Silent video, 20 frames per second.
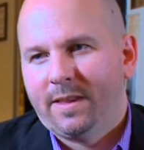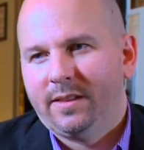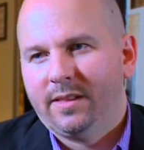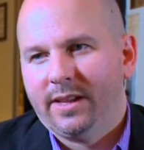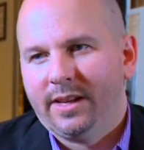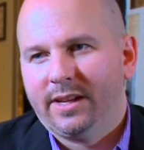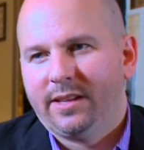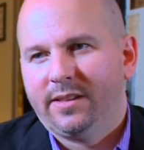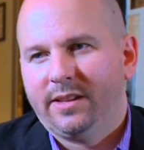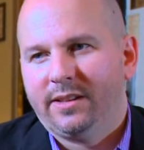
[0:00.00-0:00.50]

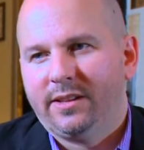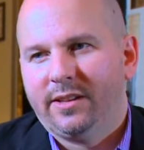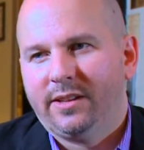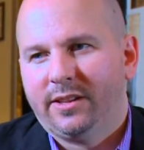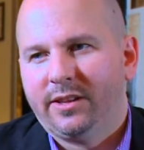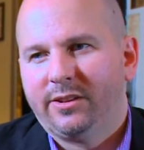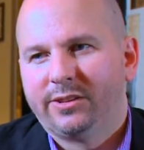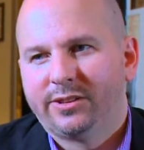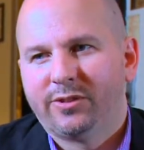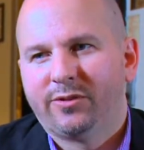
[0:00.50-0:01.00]
Like that,
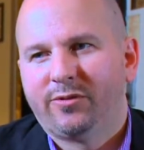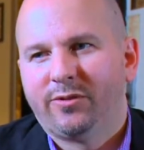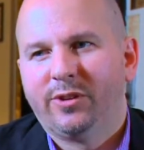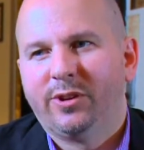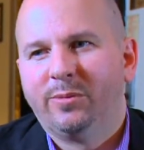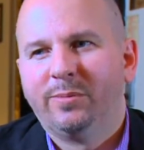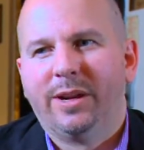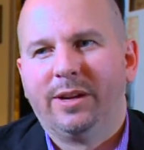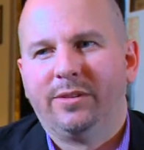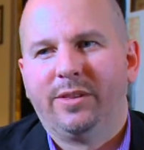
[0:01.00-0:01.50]
that there is a
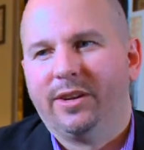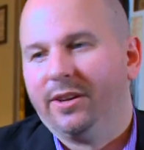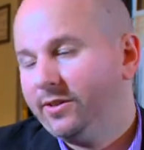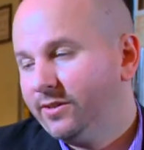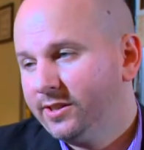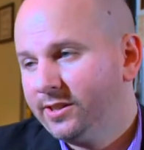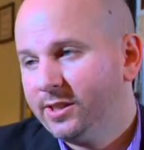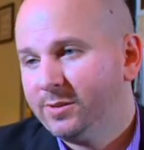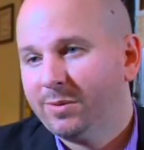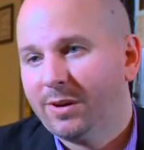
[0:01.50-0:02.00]
film out there,
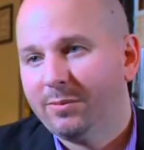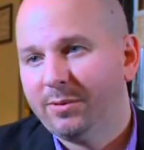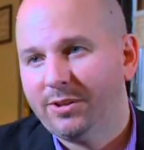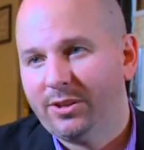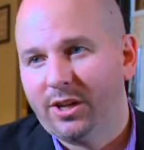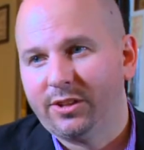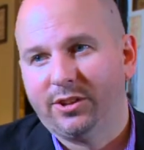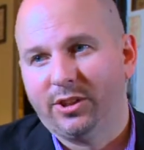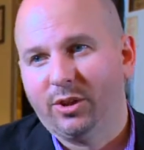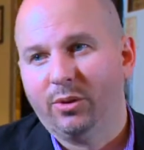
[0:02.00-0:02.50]
this is probably
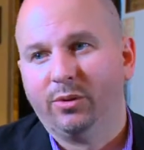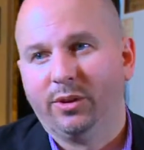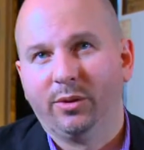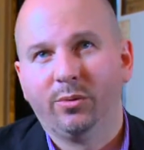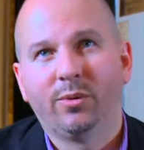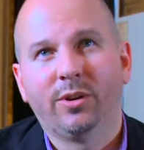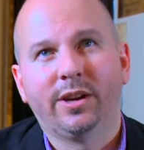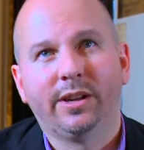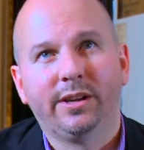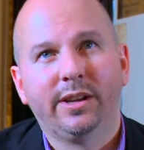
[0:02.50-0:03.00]
not the
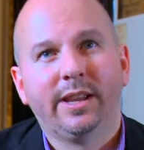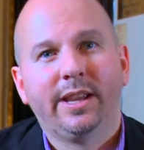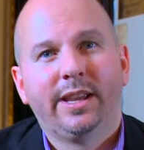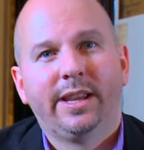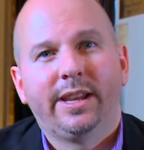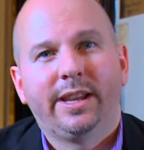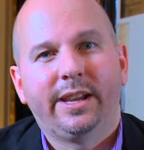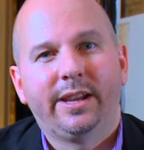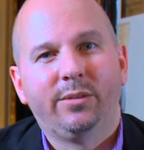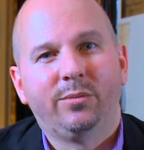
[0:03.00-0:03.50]
only one,
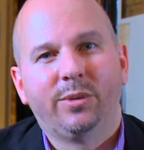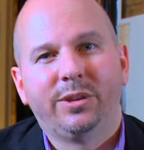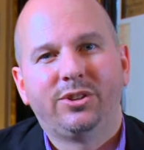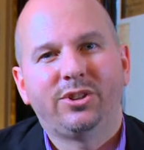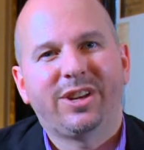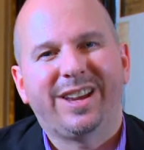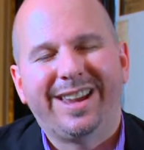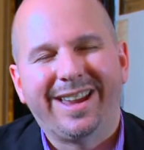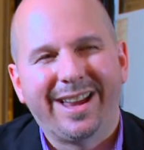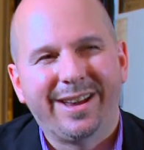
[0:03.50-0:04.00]
in
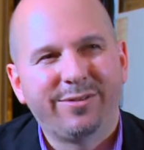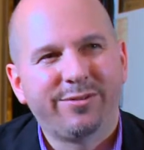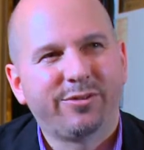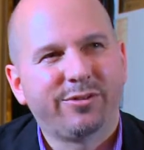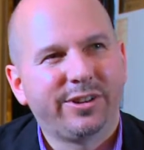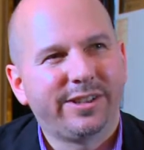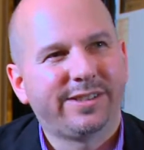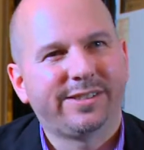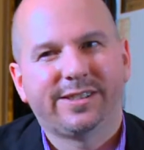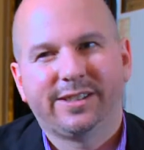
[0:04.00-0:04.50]
which
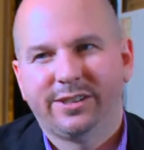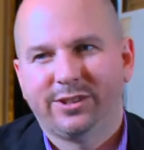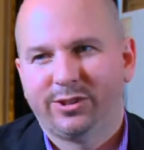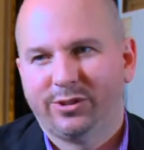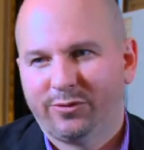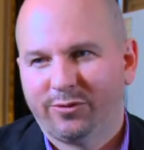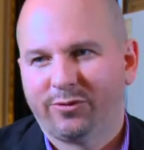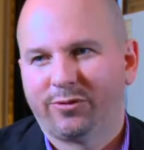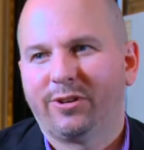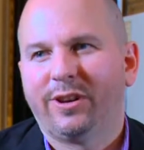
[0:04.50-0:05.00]
every
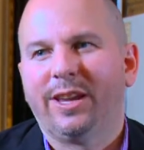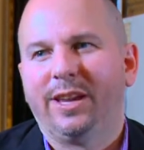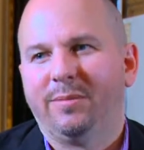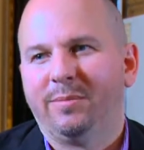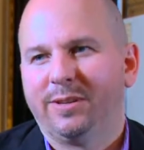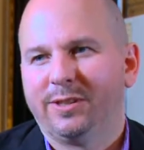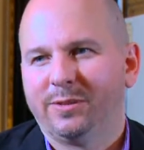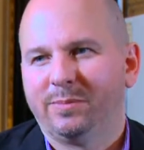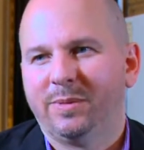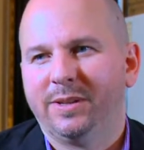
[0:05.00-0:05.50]
single
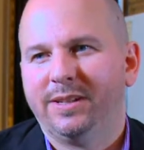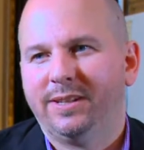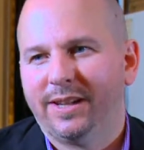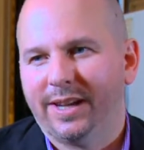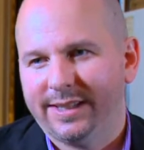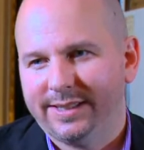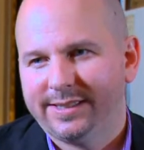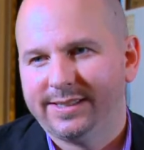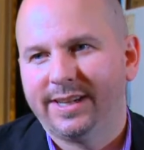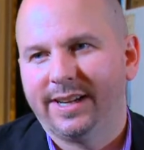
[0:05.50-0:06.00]
frame has been
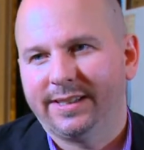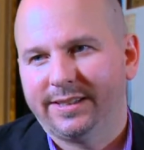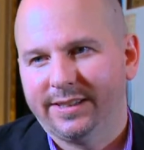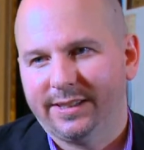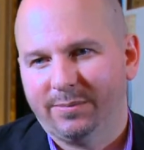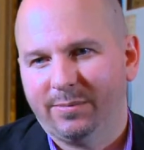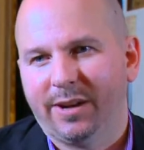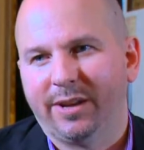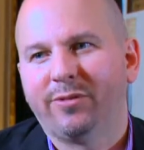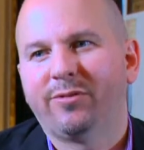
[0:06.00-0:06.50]

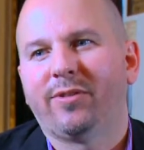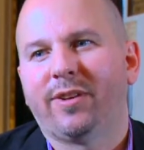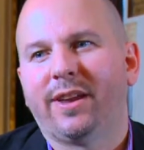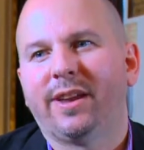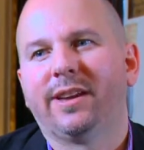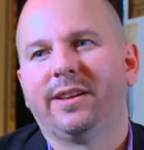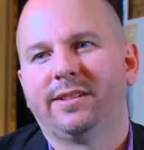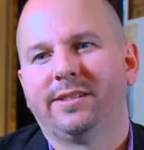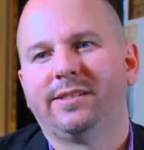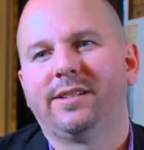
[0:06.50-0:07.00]
dissected by
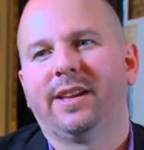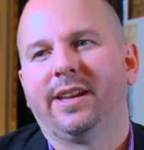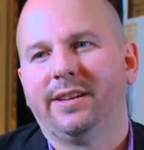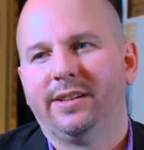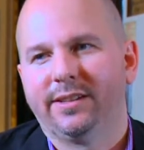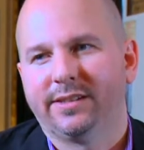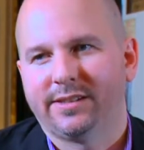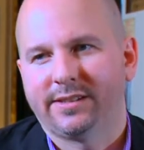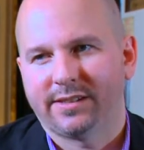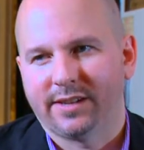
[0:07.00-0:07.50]
fans
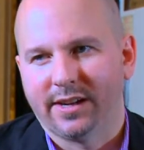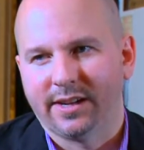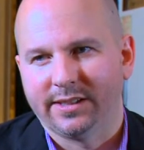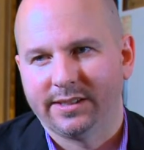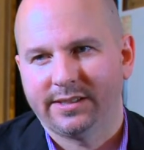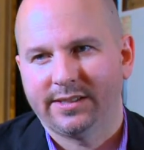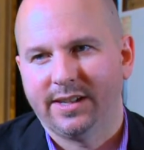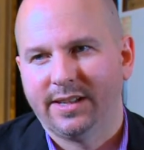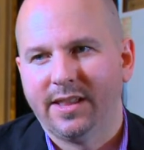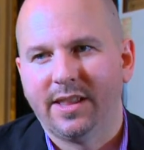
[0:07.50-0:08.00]
and
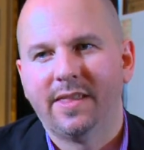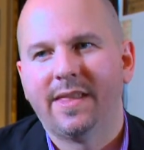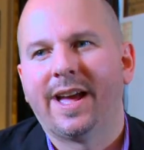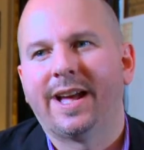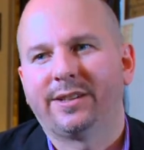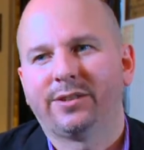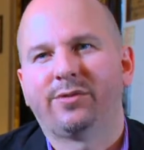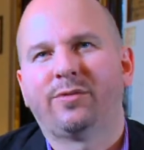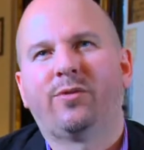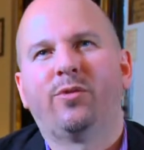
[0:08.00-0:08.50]
discussed, and then
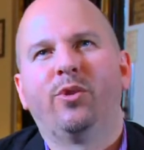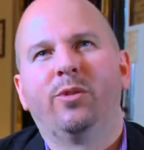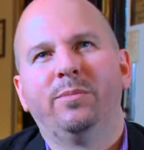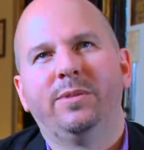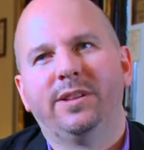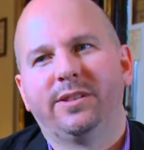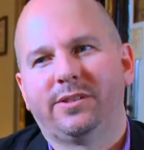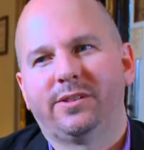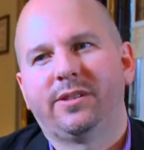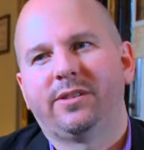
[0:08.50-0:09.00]
that's
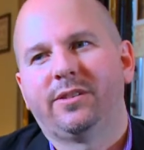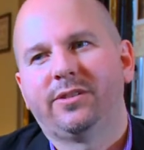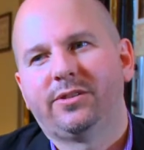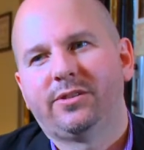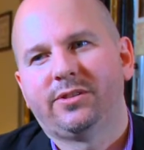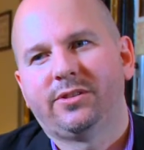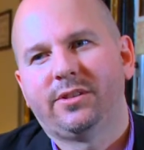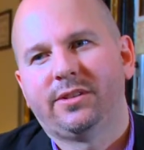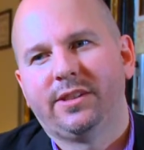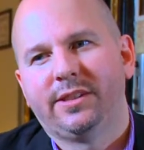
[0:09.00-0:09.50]
formed this,
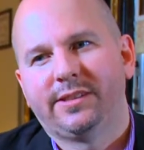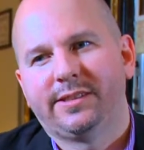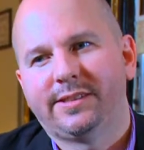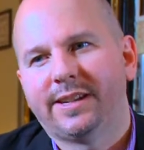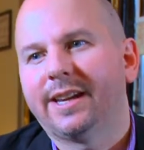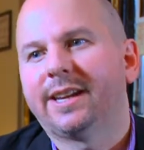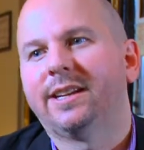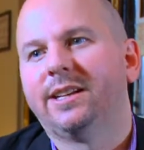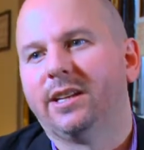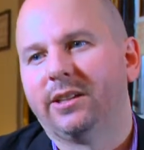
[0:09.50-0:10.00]
this
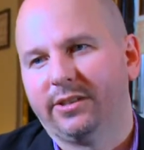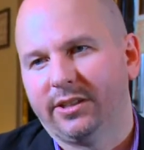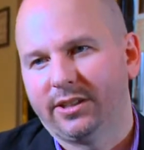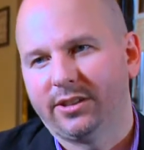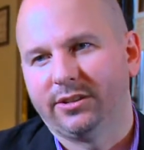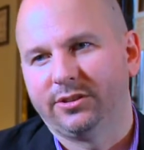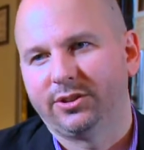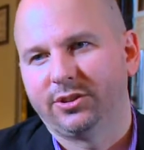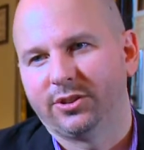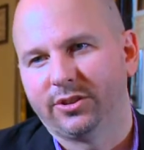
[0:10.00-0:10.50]
secondary
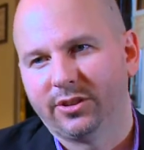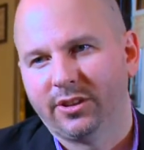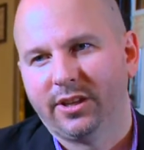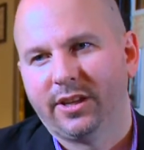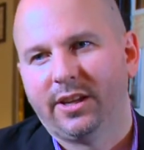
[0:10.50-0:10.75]
culture.